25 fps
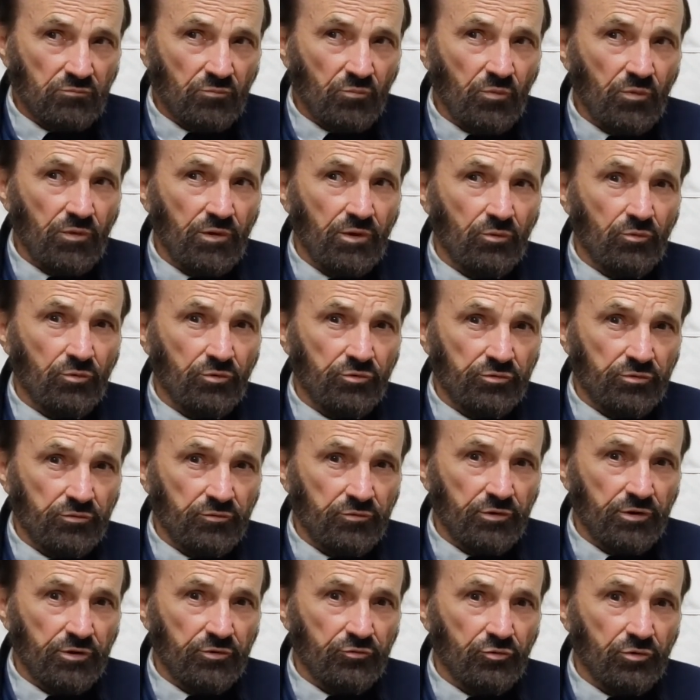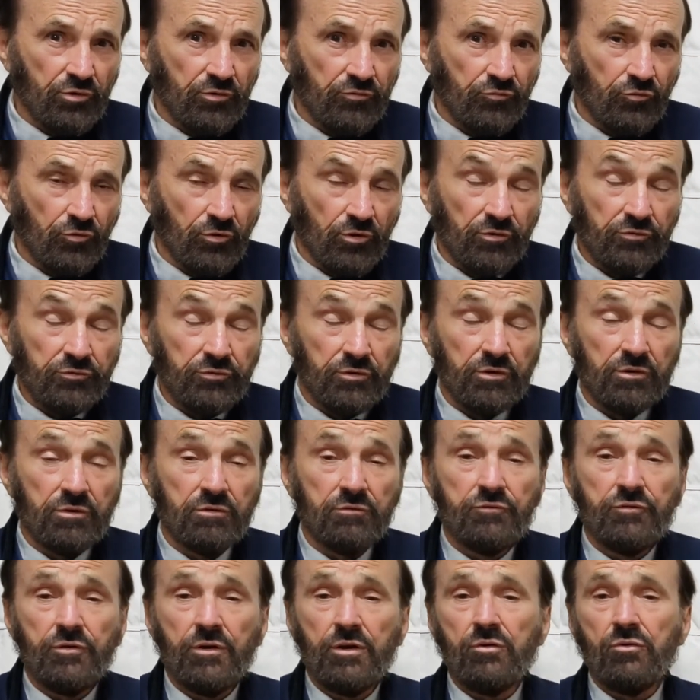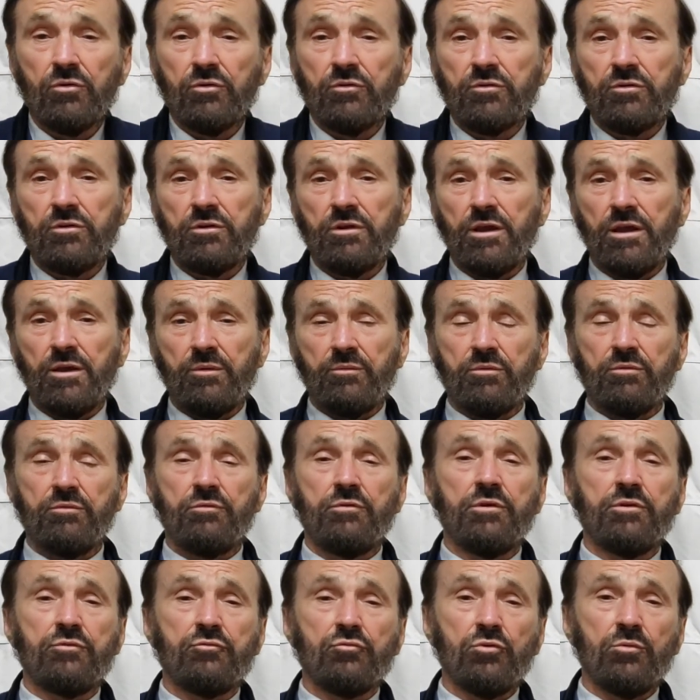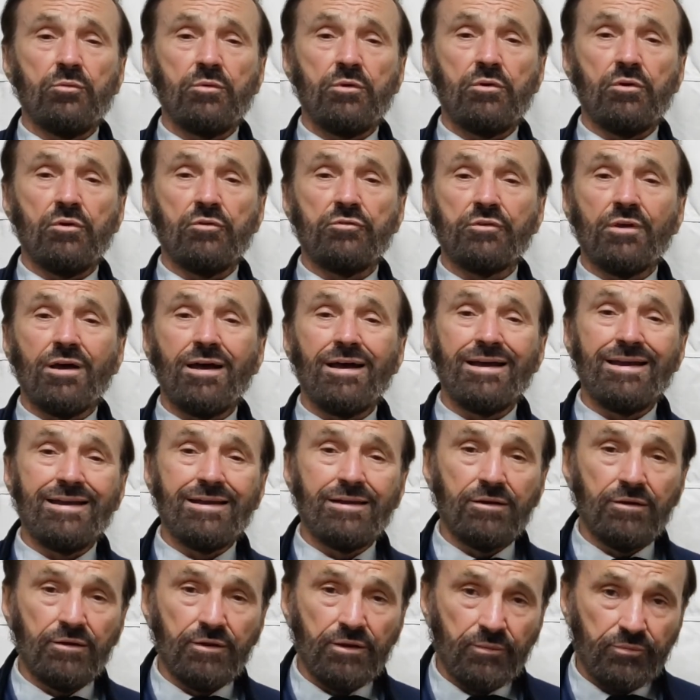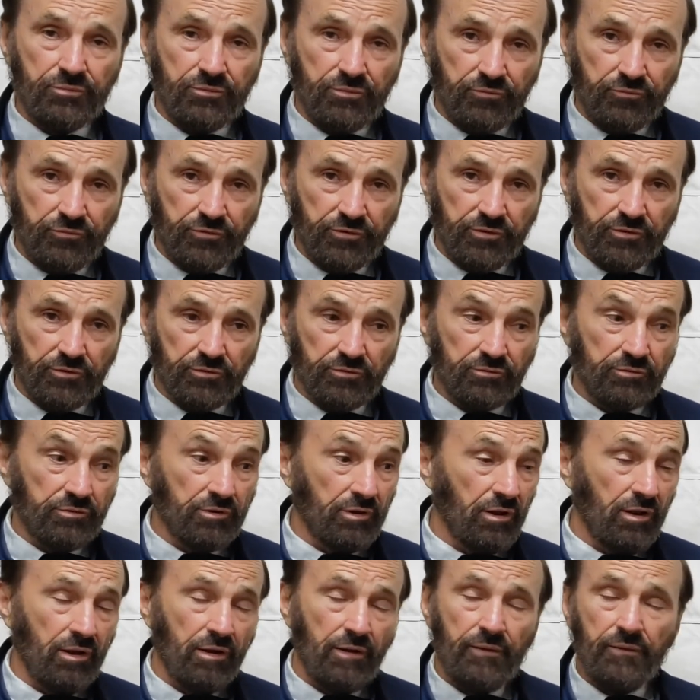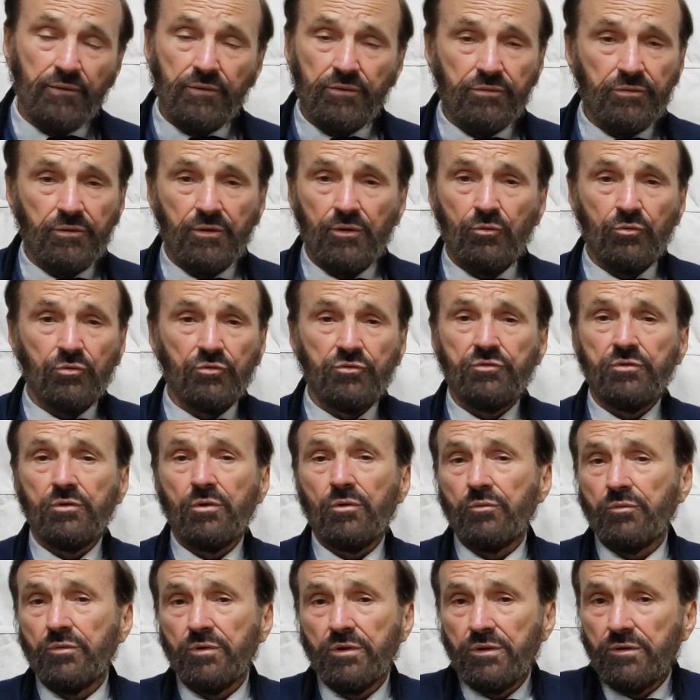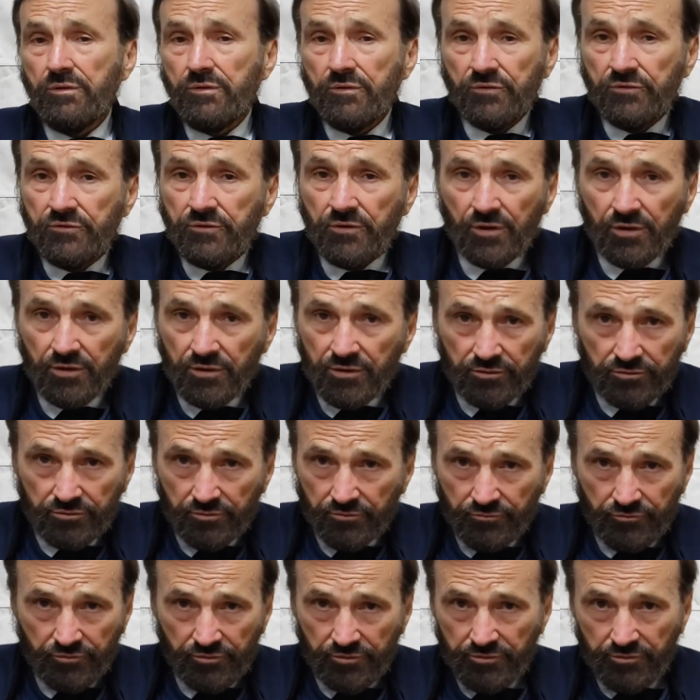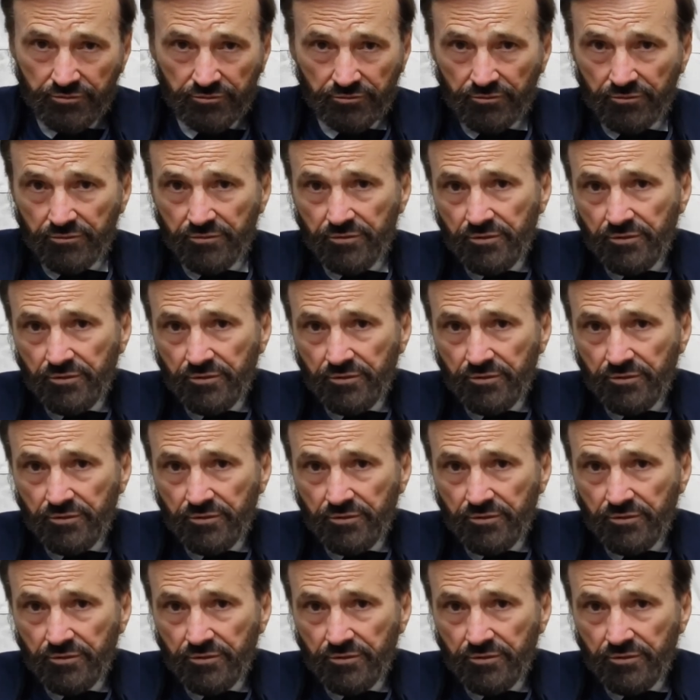it was a victory for us. The Confederates claimed the victory because I had left the field. There was no need to stay at the field.